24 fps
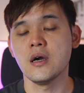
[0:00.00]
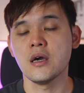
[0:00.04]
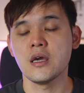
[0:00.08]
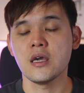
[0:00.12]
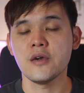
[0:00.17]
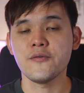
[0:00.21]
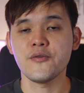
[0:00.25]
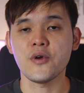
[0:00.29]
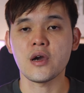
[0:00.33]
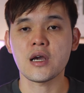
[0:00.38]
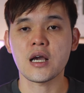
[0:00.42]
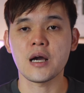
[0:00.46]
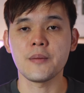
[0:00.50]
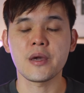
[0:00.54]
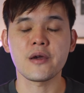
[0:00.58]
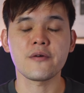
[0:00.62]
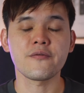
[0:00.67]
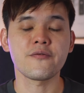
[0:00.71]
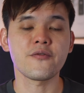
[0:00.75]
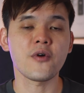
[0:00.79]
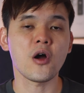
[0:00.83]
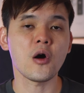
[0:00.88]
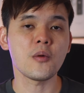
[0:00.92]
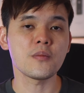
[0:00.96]
If you are coming
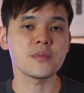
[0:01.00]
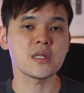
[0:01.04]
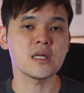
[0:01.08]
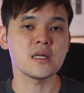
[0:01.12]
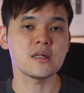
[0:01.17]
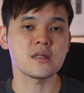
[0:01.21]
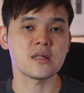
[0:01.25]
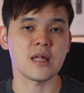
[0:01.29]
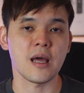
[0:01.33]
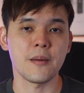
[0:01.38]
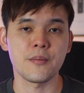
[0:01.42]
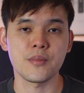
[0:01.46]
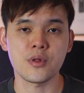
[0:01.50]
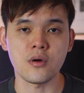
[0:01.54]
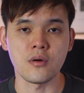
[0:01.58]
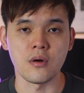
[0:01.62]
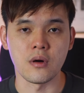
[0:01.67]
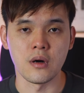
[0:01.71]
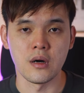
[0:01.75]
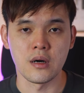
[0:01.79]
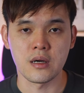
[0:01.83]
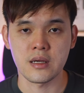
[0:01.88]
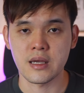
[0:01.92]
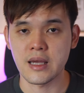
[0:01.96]
from the
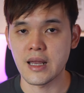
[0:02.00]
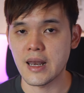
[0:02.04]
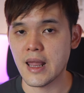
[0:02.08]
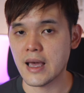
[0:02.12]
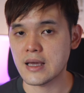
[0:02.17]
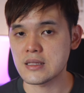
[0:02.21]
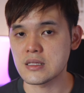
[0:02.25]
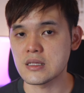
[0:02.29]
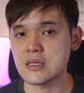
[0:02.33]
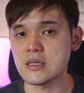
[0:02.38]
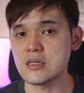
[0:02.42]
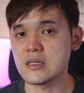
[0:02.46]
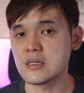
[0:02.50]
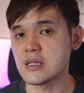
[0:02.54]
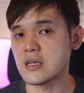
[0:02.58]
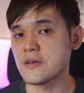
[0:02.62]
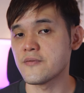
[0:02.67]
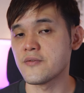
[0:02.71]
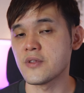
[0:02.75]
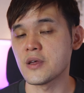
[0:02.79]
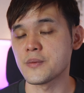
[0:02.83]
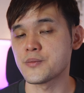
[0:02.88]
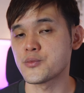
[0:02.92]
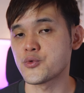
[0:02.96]
Samsung Galaxy
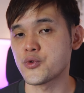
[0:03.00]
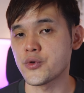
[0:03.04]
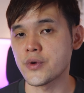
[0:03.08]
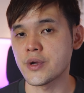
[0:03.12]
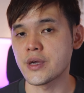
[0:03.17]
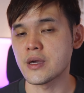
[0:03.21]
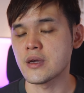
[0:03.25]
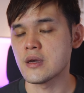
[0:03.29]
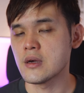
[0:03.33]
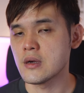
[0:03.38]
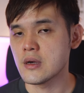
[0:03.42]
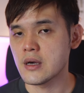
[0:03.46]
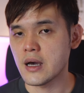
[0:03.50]
Z Flip3,